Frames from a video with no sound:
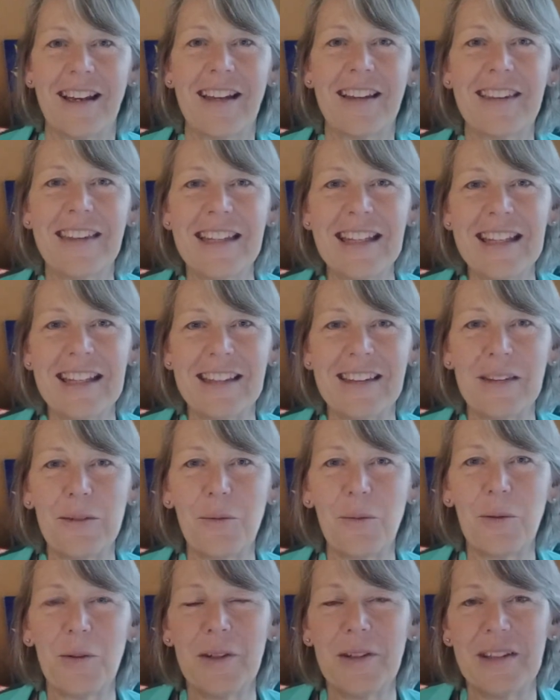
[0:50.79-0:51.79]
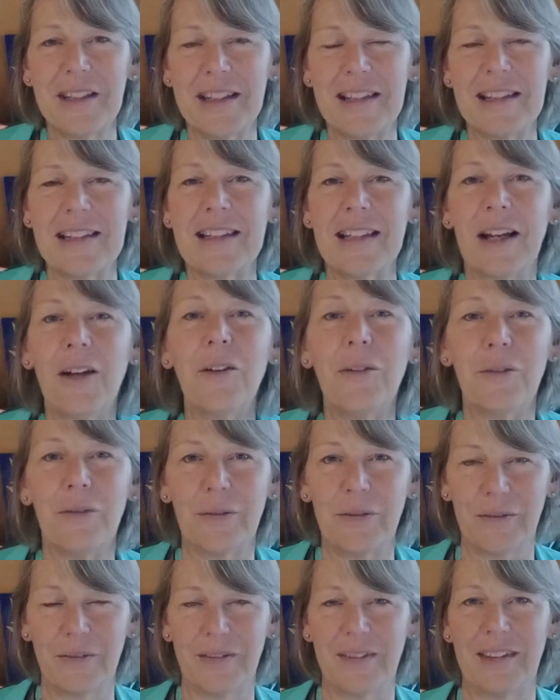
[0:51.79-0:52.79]
I think the word
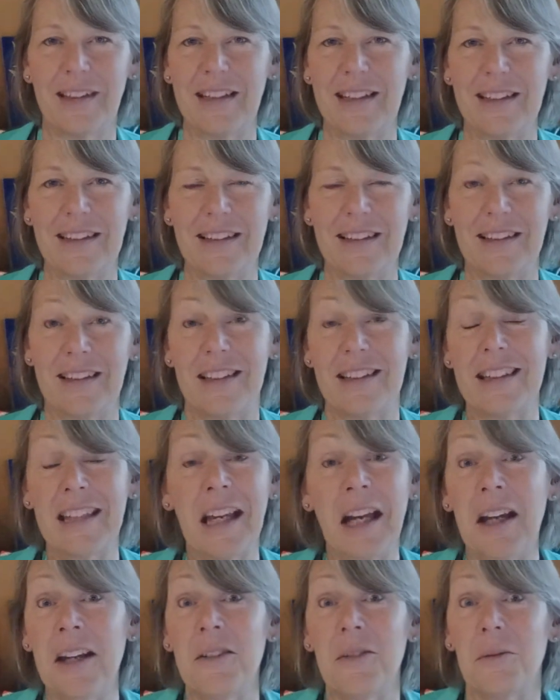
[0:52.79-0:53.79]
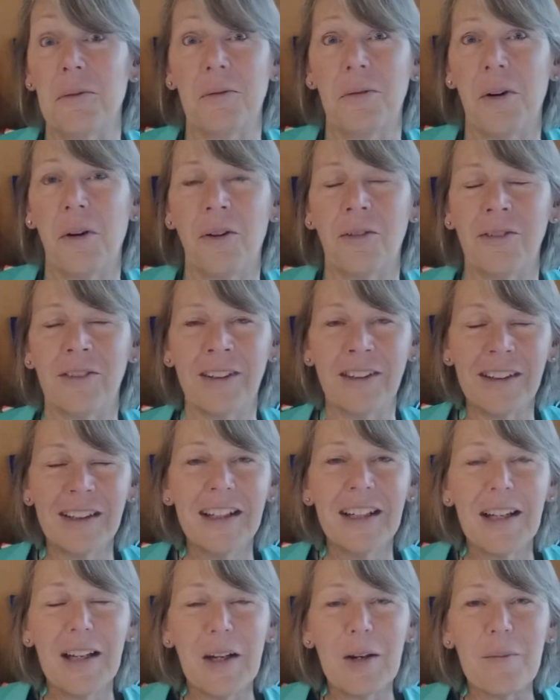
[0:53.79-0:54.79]
itself is kind of wrong
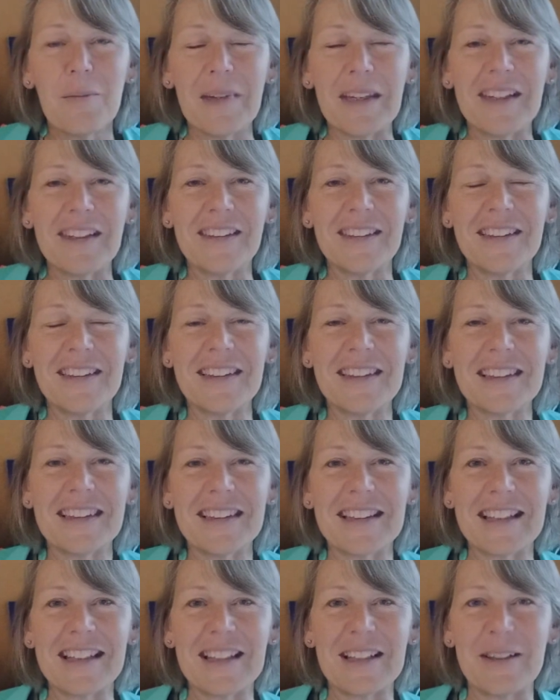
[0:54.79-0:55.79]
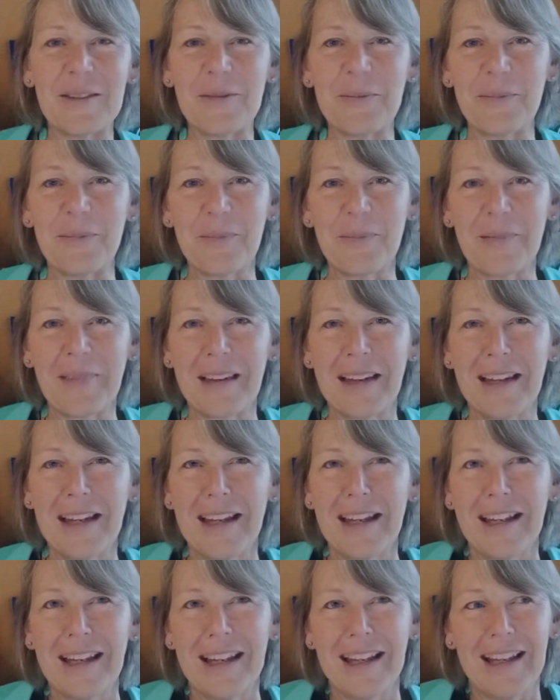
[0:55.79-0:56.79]
because
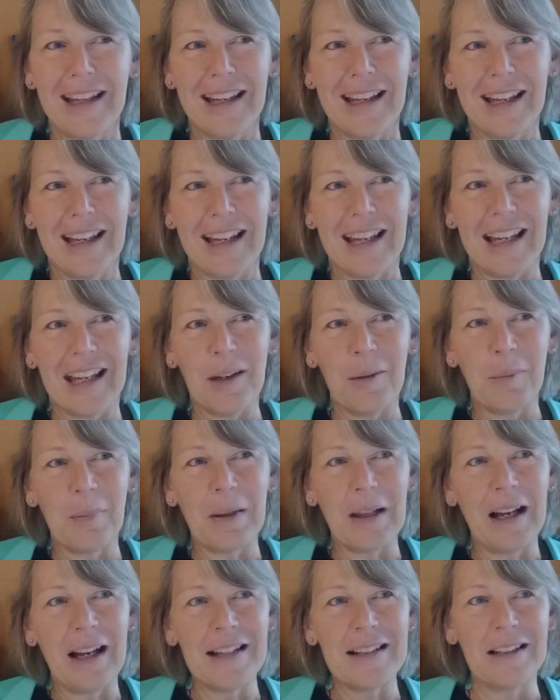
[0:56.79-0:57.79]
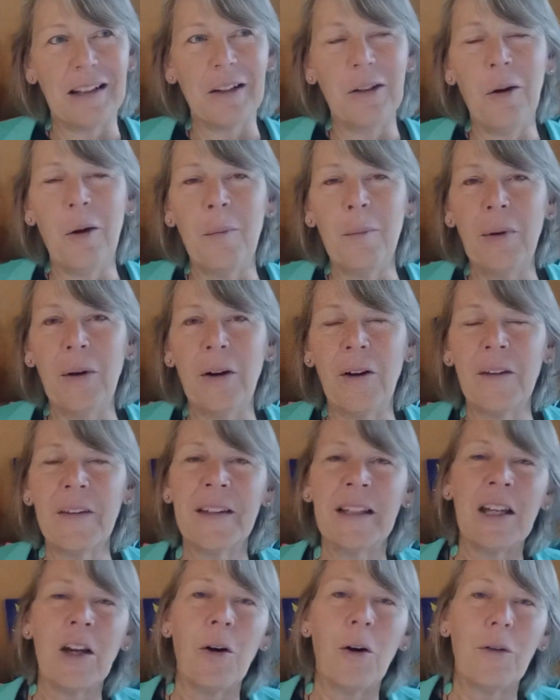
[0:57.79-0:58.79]
it implies a lot more
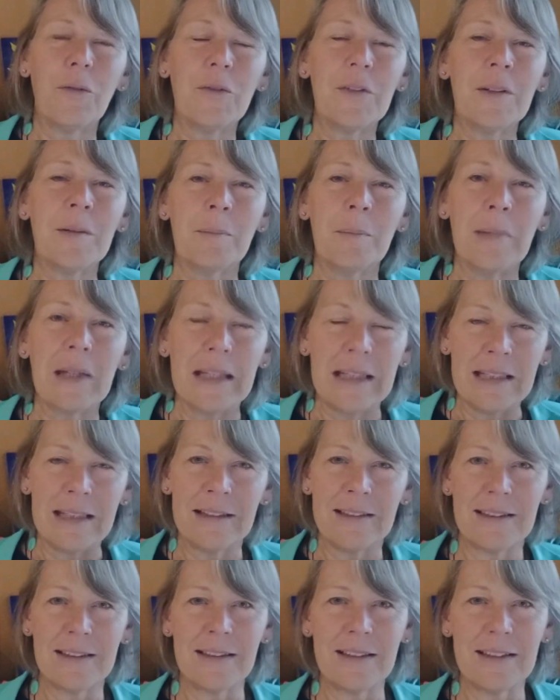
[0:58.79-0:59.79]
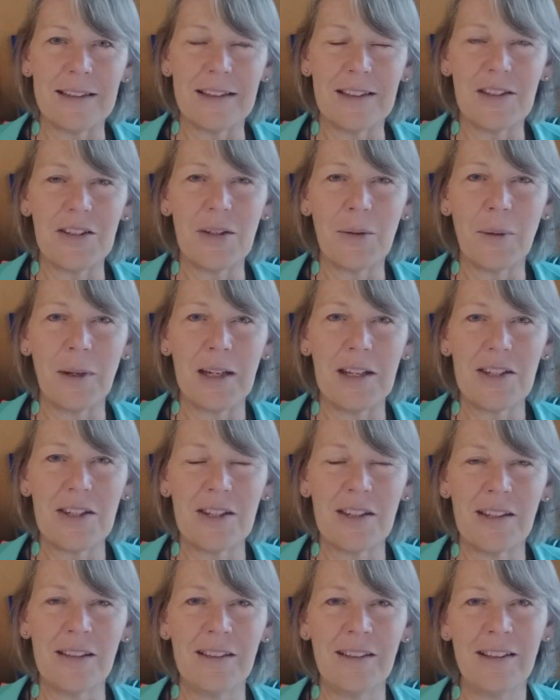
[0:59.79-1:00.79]
than it often means in the
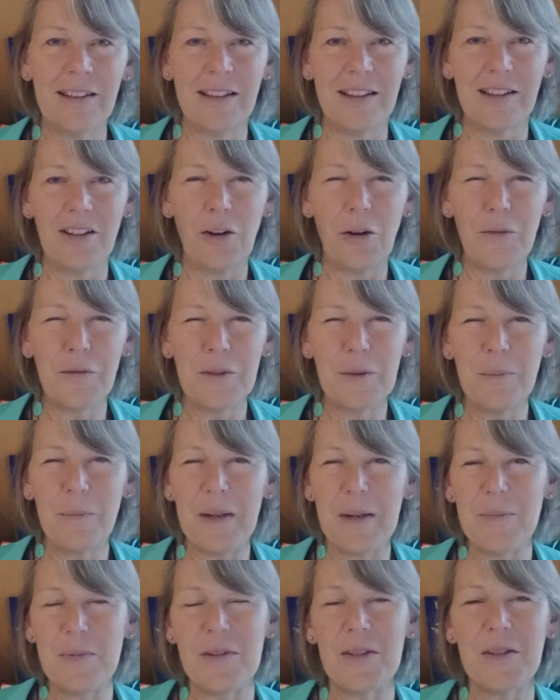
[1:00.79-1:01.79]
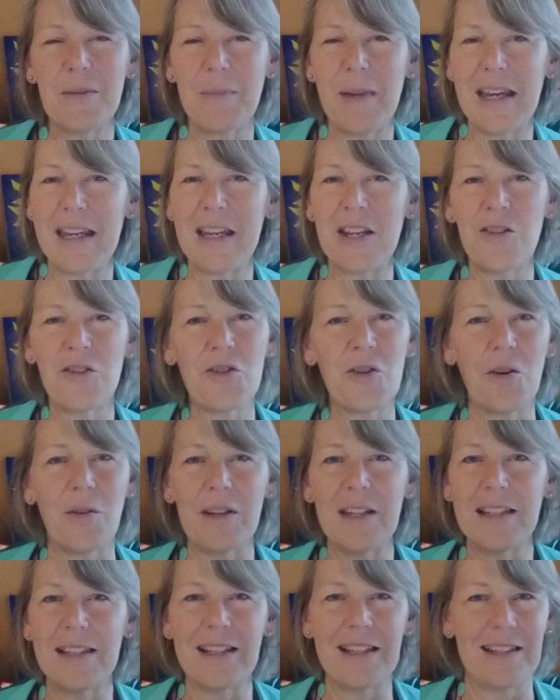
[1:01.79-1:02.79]
situation. Often people just making
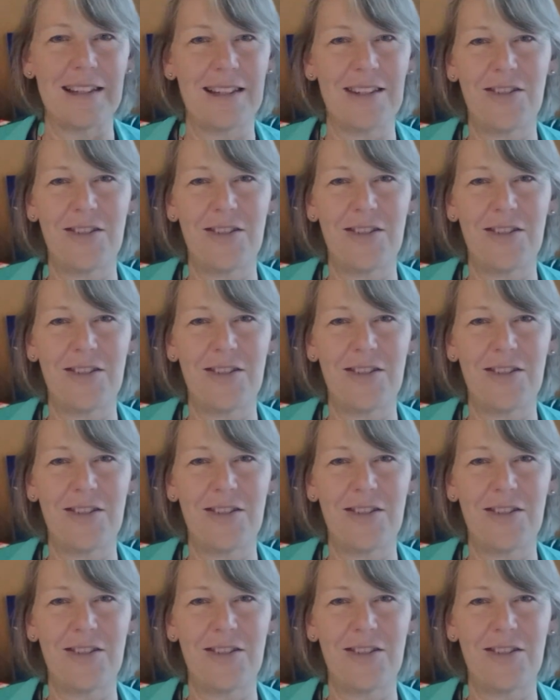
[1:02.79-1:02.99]
choices.